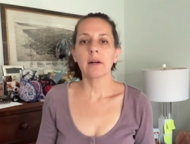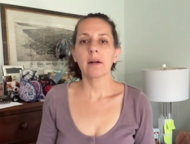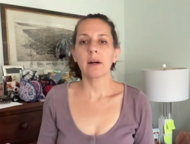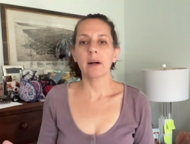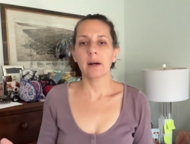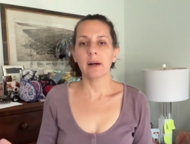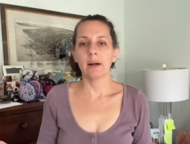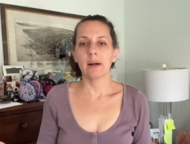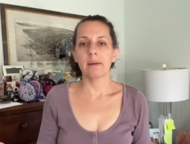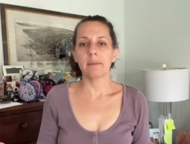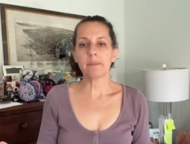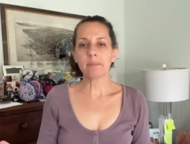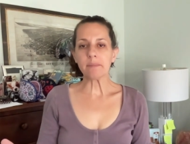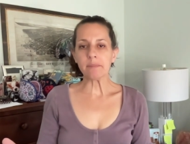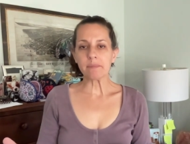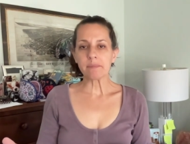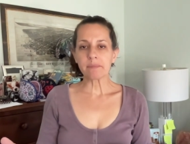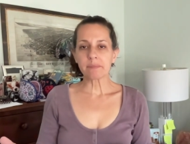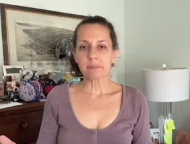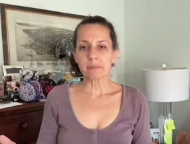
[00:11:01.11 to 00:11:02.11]
Um,
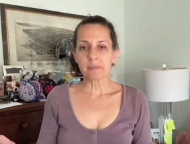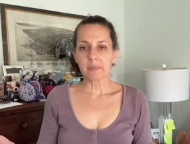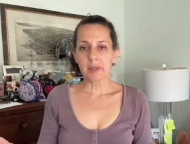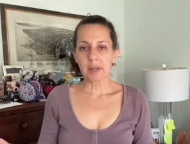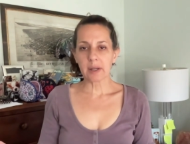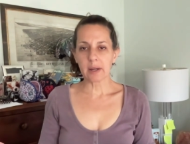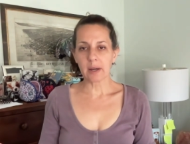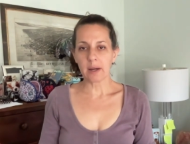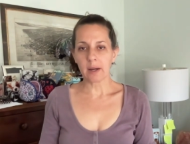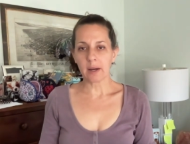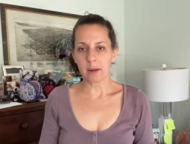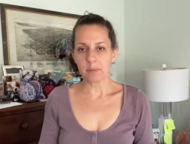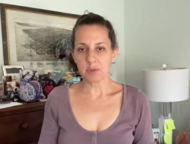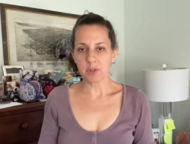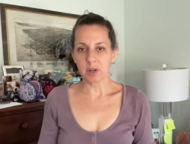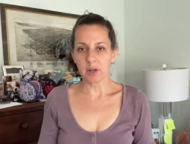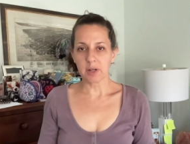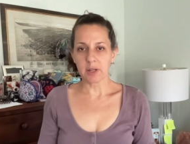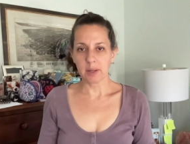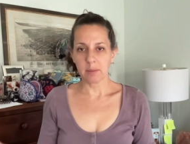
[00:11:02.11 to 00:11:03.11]
I, am
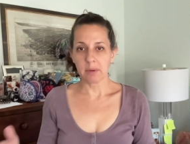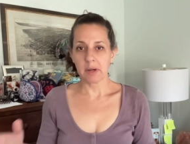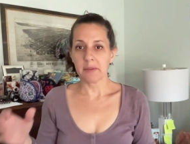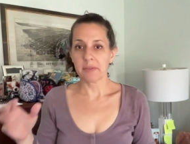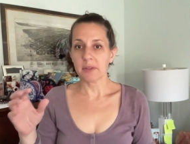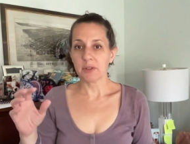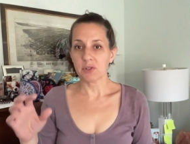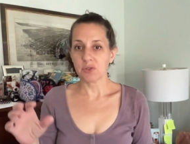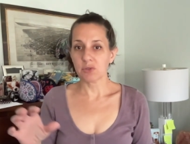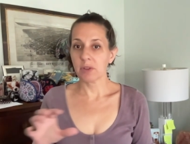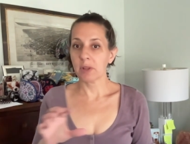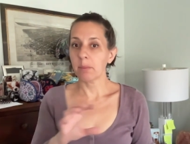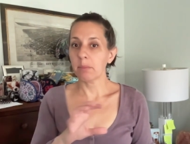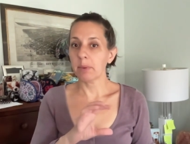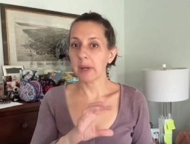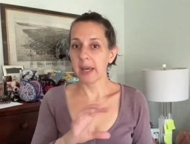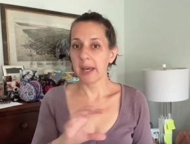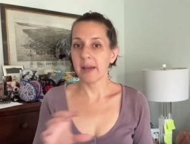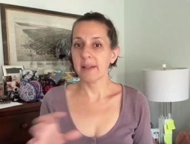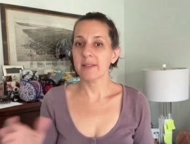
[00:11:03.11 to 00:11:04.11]
talking about the, the
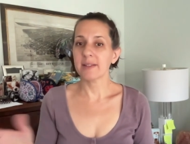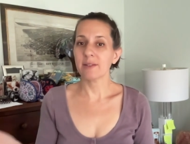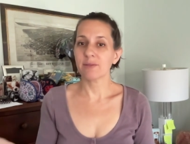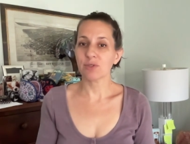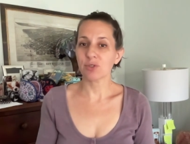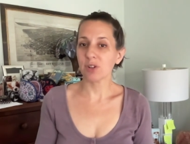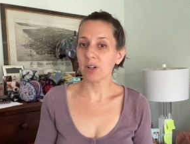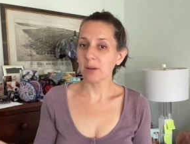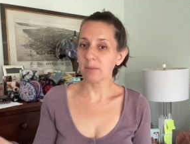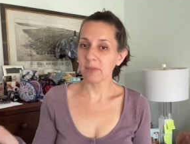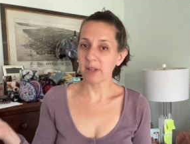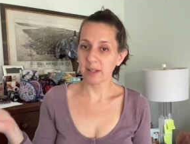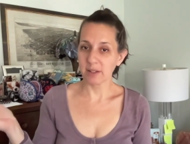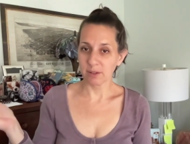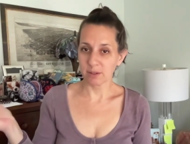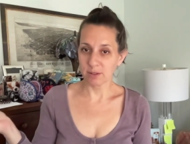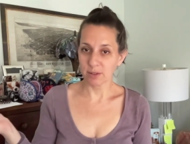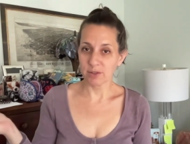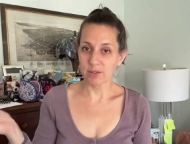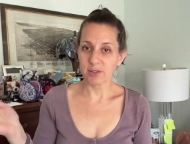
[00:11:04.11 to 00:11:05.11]
bands of trim that
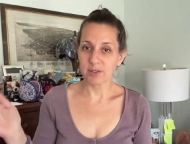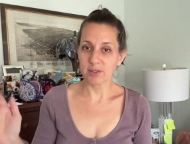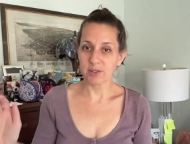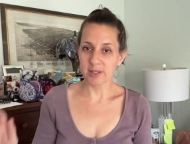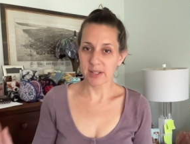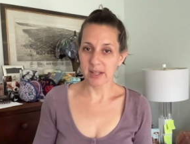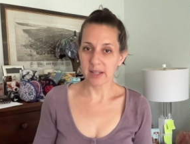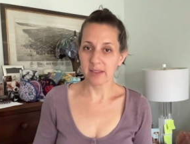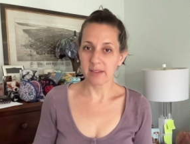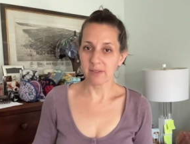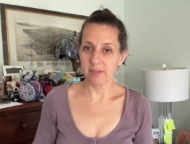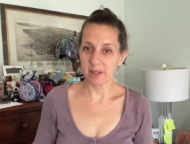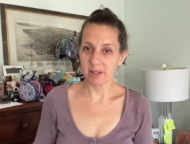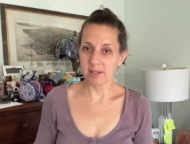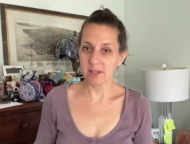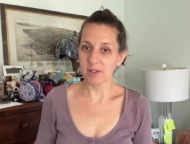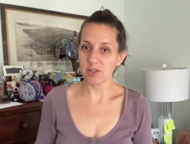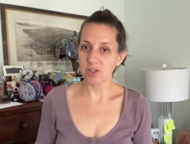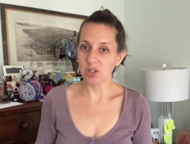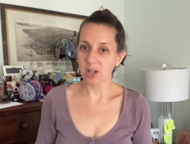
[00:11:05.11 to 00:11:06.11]
you used to see in the
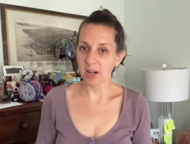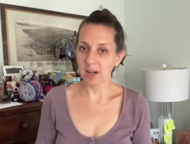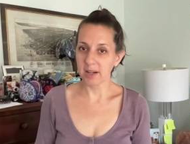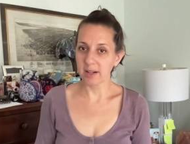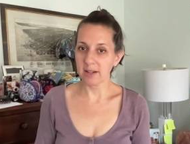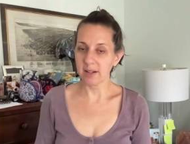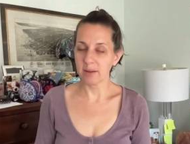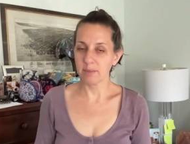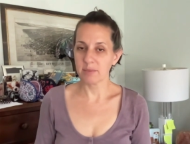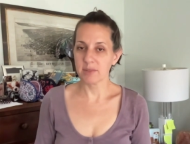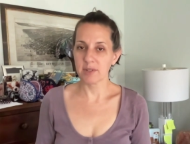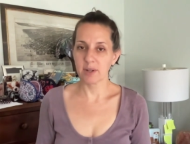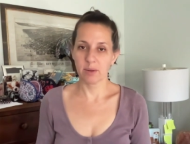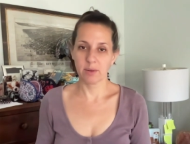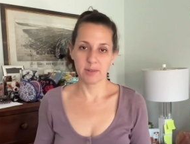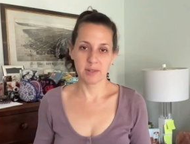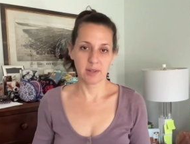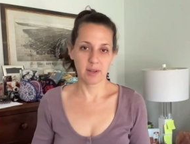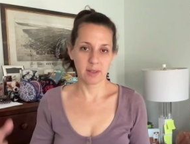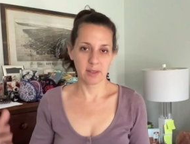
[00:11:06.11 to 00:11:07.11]
vintage item. So
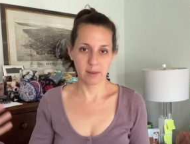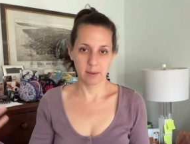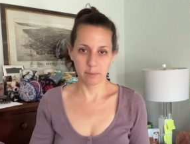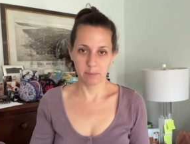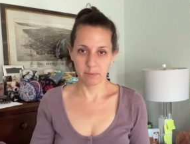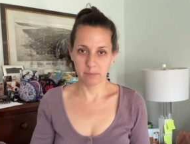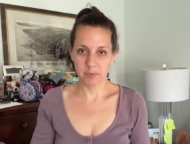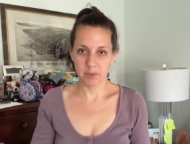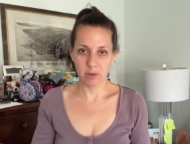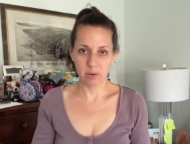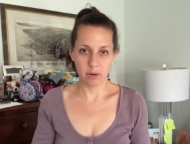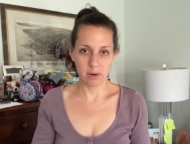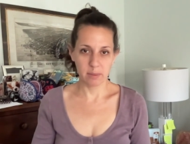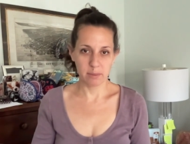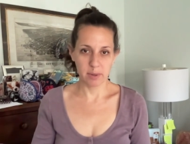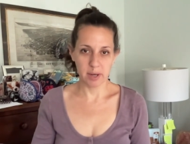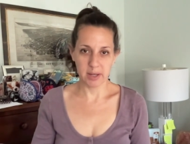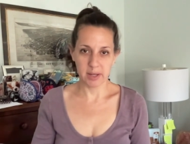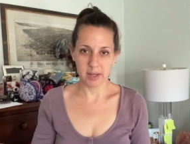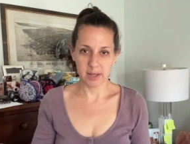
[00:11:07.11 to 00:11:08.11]
it's on the
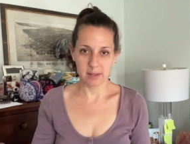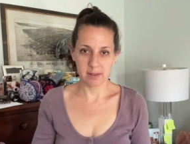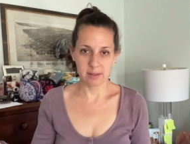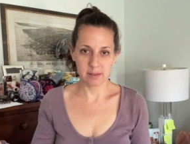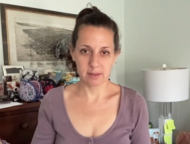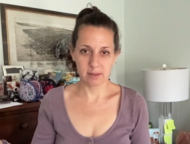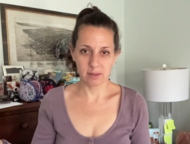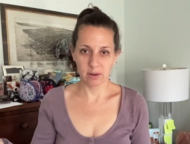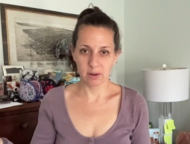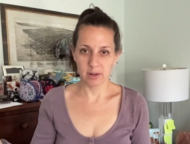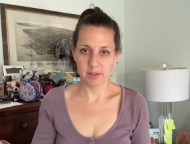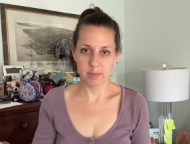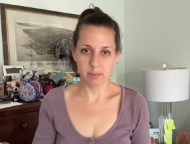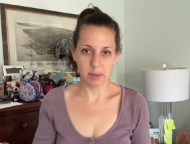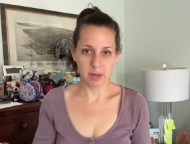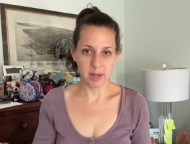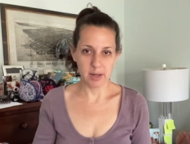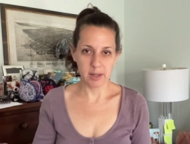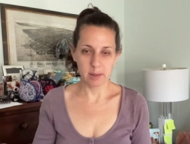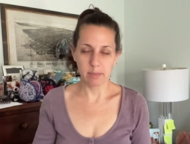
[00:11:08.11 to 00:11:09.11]
bucket
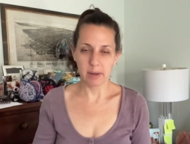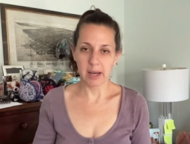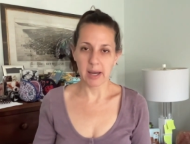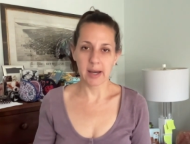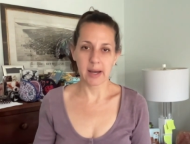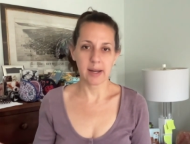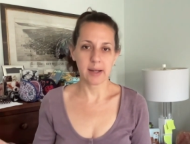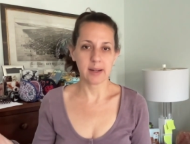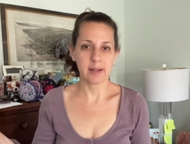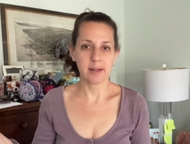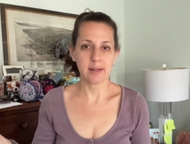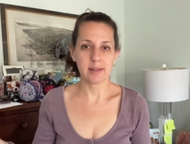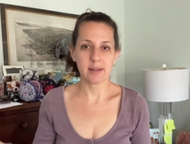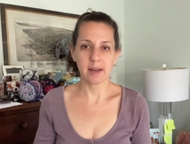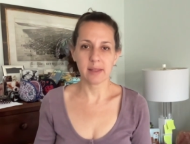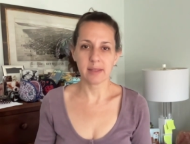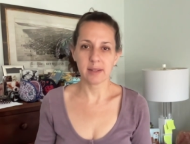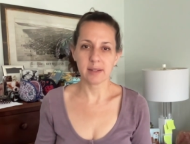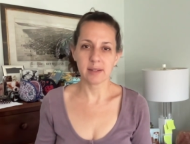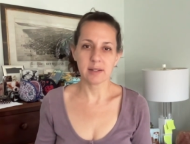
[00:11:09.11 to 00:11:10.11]
crossbody bag and it's
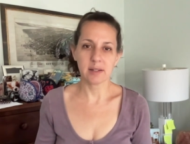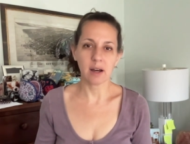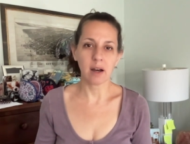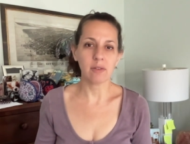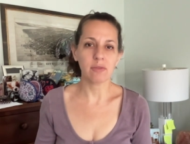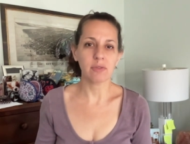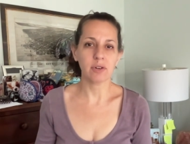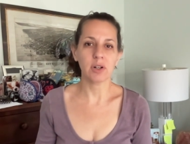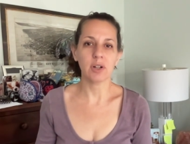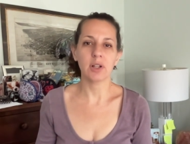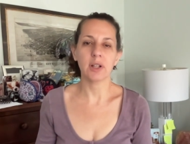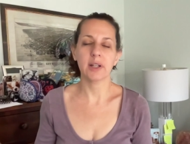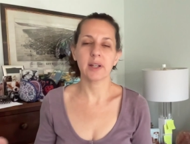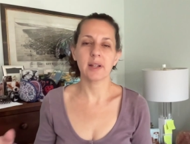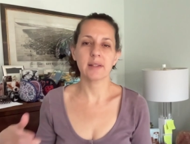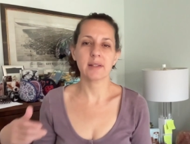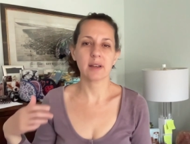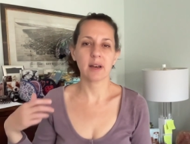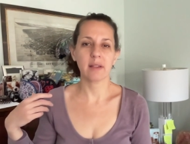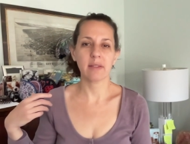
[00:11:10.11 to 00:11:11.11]
on the duffel and
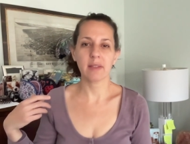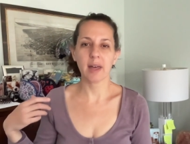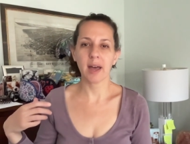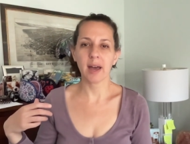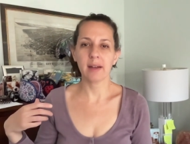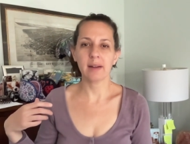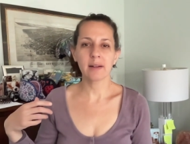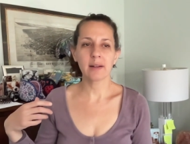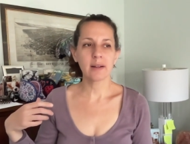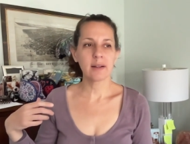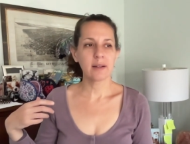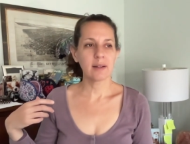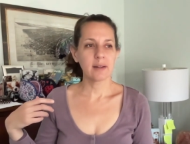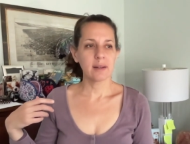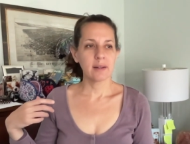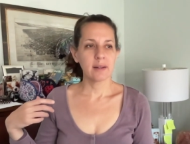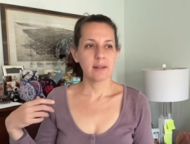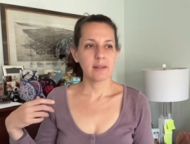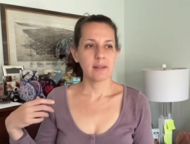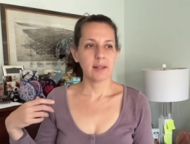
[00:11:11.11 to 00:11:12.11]
it's on that
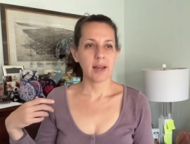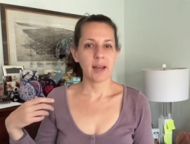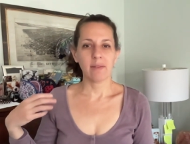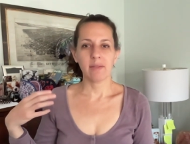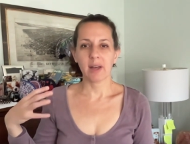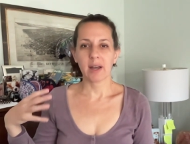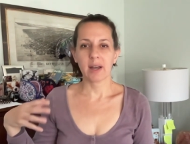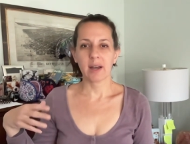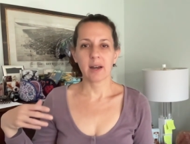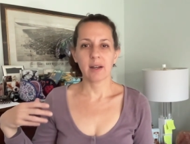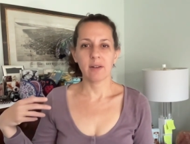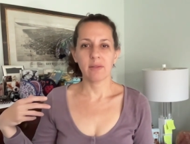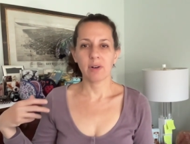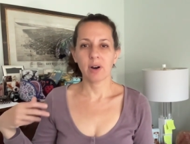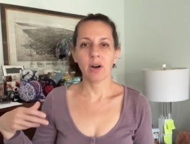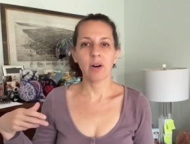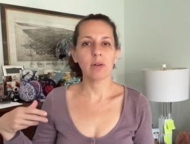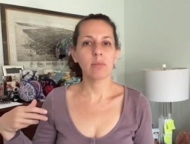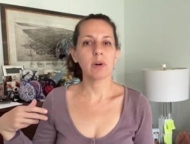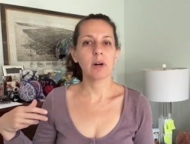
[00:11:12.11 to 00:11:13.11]
they have that kind of
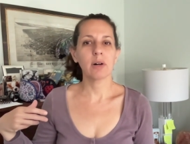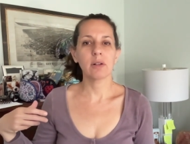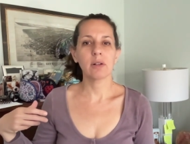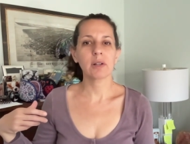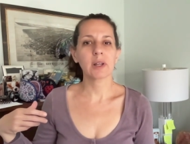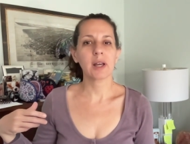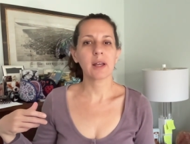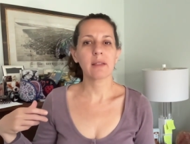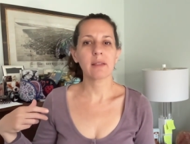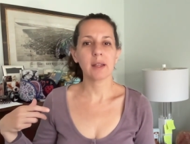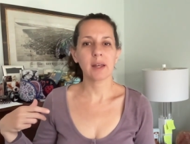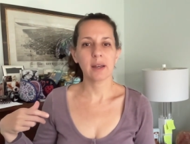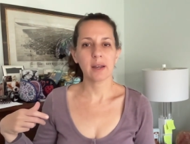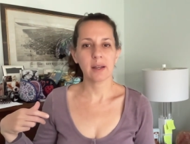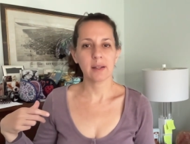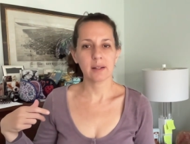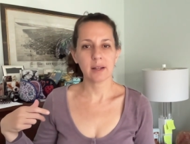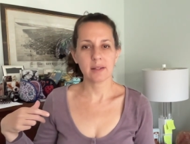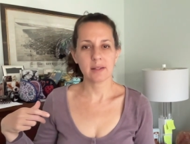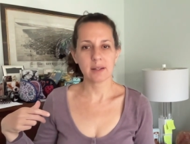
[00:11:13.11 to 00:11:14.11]
hobo looking
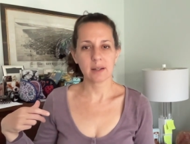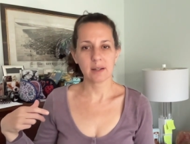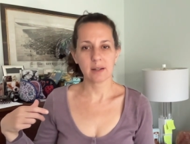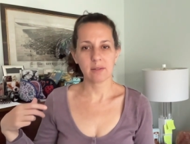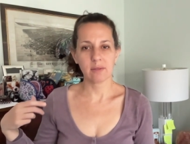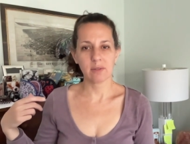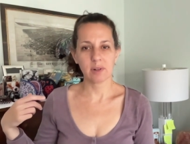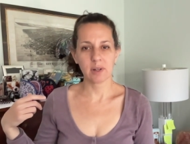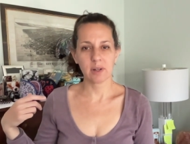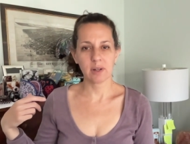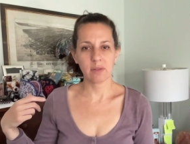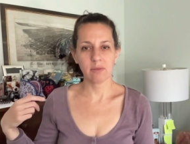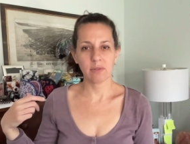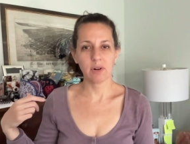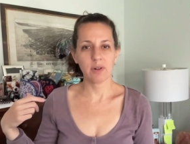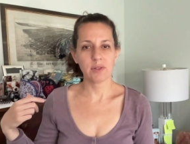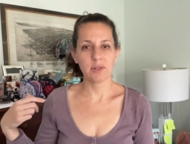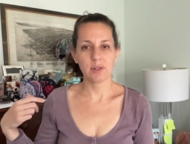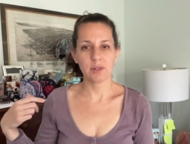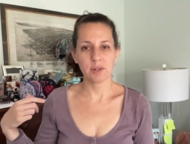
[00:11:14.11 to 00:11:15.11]
thing that's a con
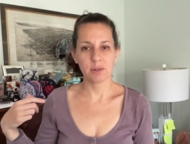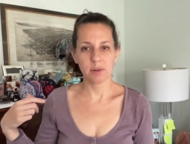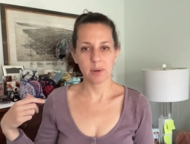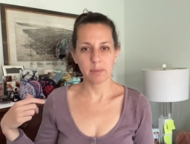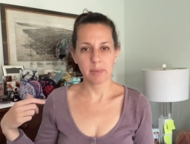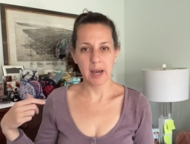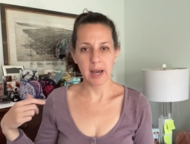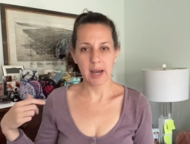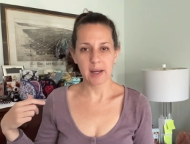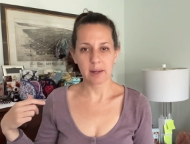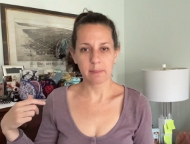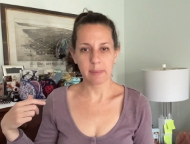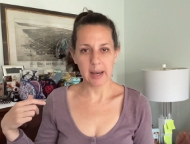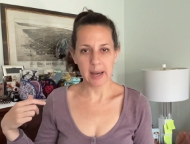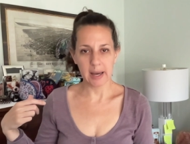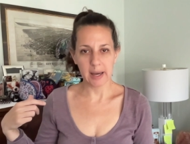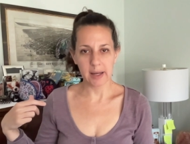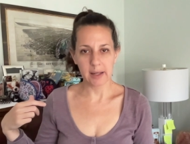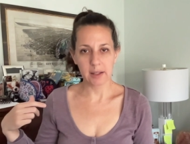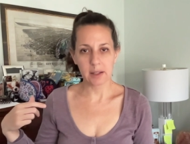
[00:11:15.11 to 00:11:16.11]
converts into a
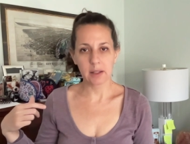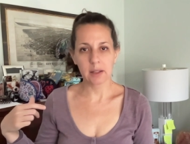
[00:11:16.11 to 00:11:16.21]
backpack.